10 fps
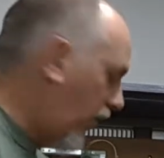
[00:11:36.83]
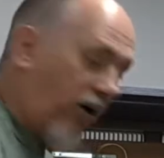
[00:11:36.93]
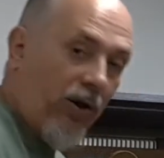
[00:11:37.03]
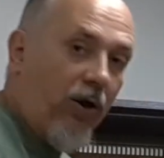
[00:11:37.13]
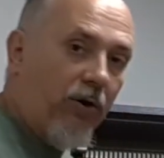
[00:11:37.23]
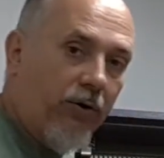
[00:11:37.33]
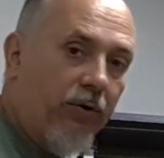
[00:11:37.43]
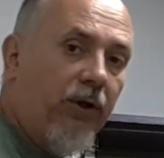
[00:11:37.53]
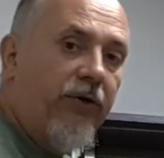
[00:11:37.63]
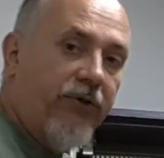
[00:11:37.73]
or
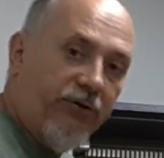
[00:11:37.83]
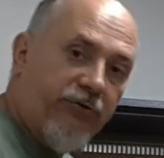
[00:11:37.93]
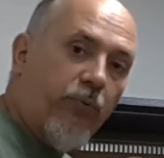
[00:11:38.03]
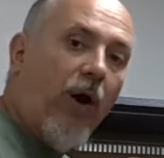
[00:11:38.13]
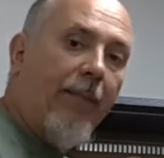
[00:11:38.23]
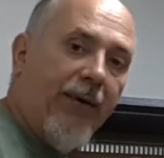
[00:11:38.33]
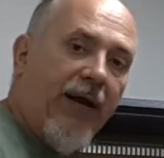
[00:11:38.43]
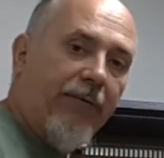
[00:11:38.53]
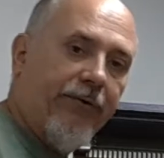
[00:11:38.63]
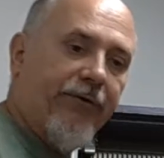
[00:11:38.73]
longer just swapping
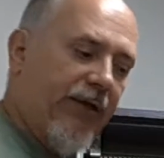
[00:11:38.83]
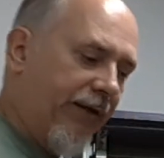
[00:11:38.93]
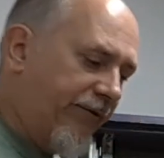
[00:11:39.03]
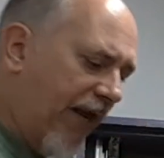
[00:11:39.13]
out the things.